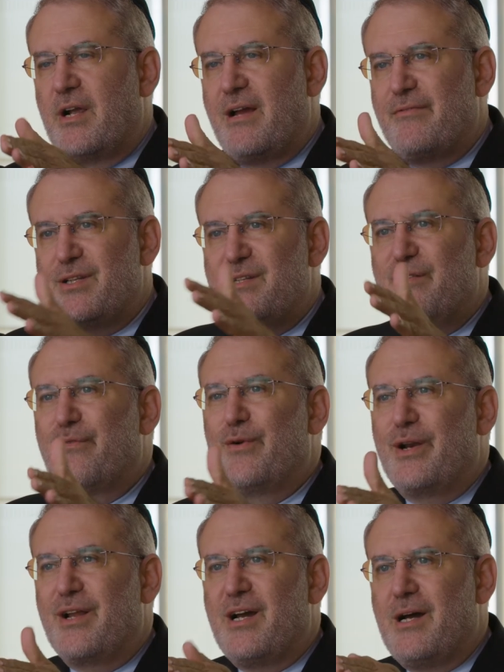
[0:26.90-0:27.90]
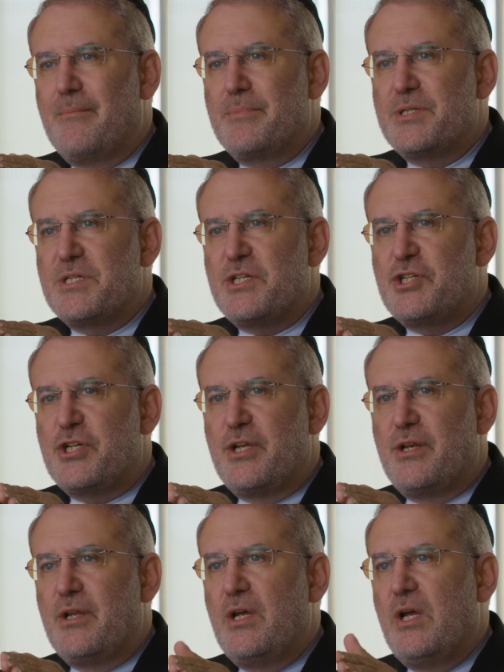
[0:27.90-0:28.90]
have a different
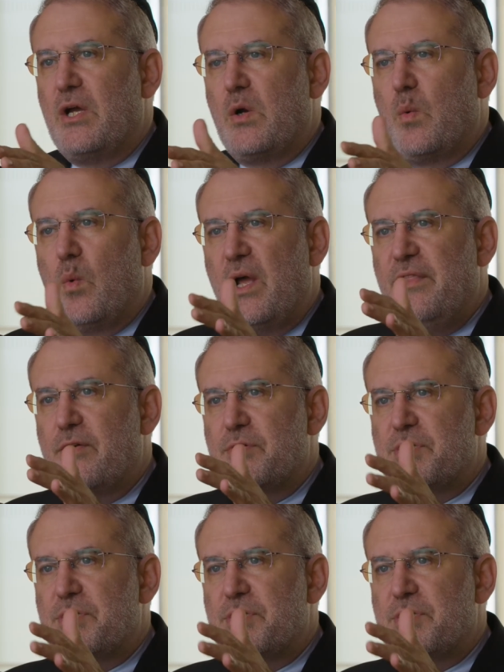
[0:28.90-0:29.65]
composition, when they're